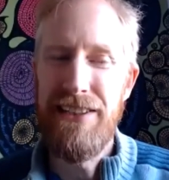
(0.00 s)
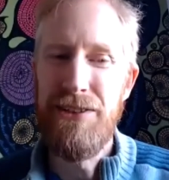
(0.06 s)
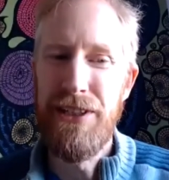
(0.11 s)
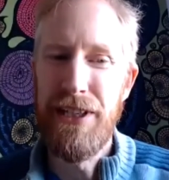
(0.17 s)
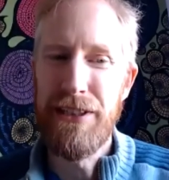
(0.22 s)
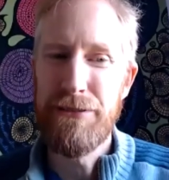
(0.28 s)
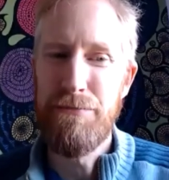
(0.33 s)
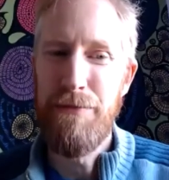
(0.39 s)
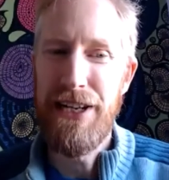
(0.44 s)

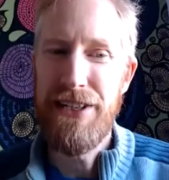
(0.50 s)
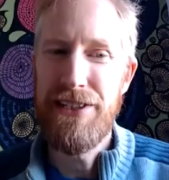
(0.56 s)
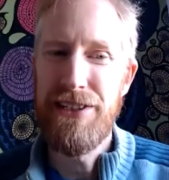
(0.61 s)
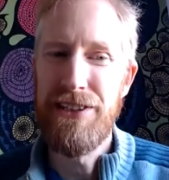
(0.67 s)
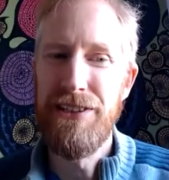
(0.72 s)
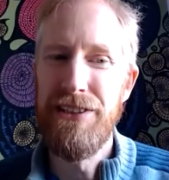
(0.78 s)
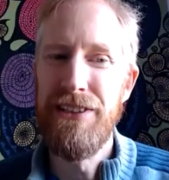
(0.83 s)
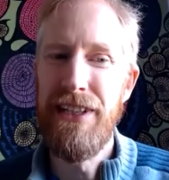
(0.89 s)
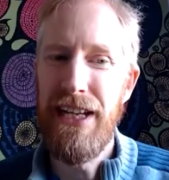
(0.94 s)
just
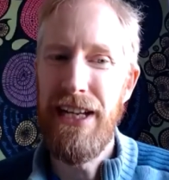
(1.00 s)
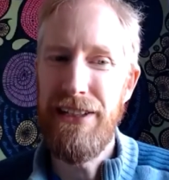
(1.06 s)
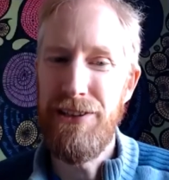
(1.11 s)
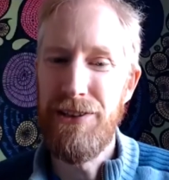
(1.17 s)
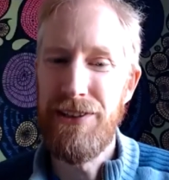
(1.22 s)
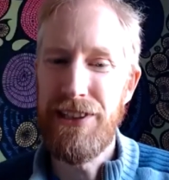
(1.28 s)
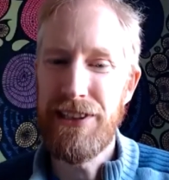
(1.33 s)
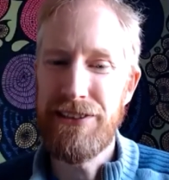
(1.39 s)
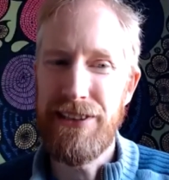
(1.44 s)
mentioned,
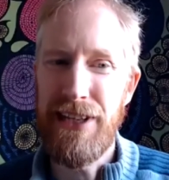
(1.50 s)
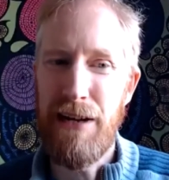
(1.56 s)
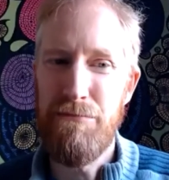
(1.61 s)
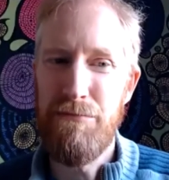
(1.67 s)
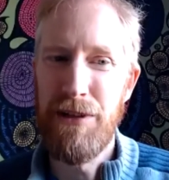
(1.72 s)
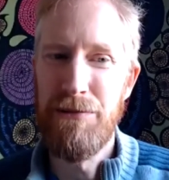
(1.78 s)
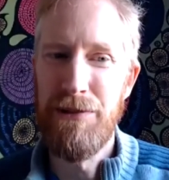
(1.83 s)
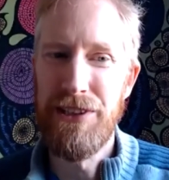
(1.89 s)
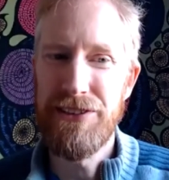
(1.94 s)
your
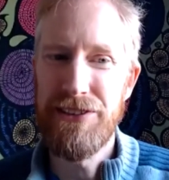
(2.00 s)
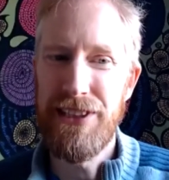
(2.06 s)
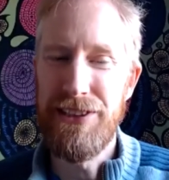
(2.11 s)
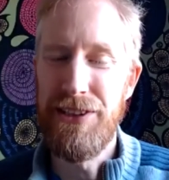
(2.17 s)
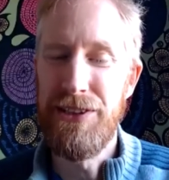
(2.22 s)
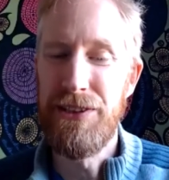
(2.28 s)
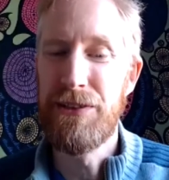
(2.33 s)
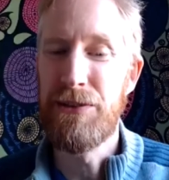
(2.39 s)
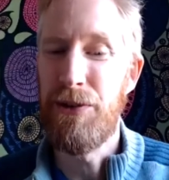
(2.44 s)
example was that
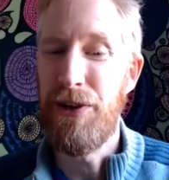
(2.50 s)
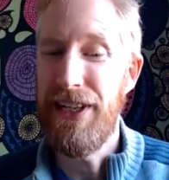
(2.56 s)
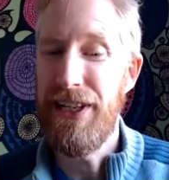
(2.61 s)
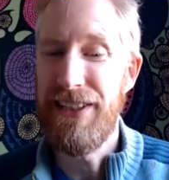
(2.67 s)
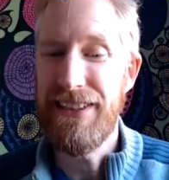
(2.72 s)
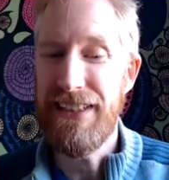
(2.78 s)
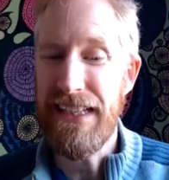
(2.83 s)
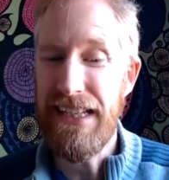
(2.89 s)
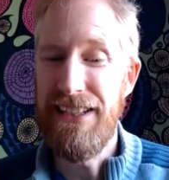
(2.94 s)
you
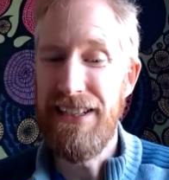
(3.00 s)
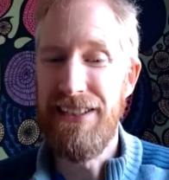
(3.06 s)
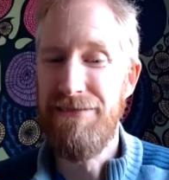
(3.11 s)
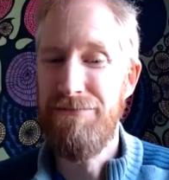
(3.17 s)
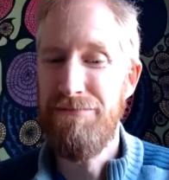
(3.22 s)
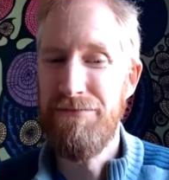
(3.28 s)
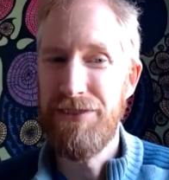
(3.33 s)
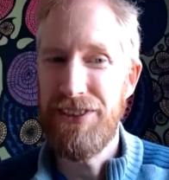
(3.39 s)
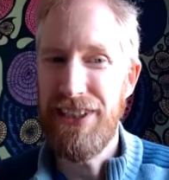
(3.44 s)
create a
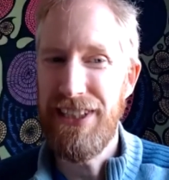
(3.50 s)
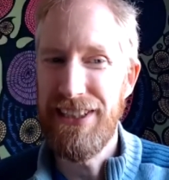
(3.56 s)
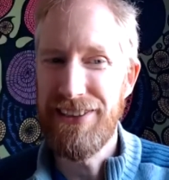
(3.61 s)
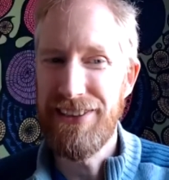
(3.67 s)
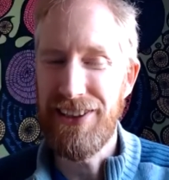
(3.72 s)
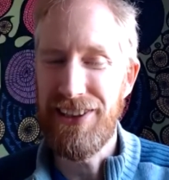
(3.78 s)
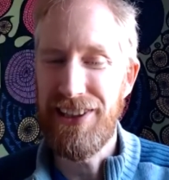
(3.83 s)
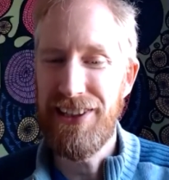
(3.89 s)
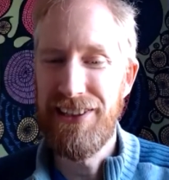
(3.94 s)

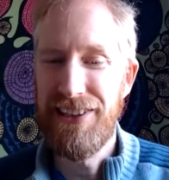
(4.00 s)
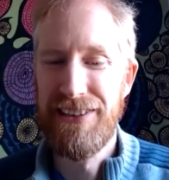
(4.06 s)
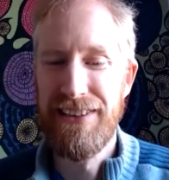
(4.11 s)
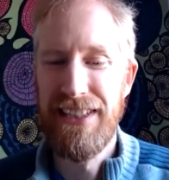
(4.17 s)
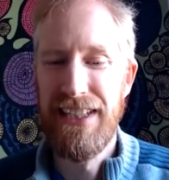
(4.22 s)
CSR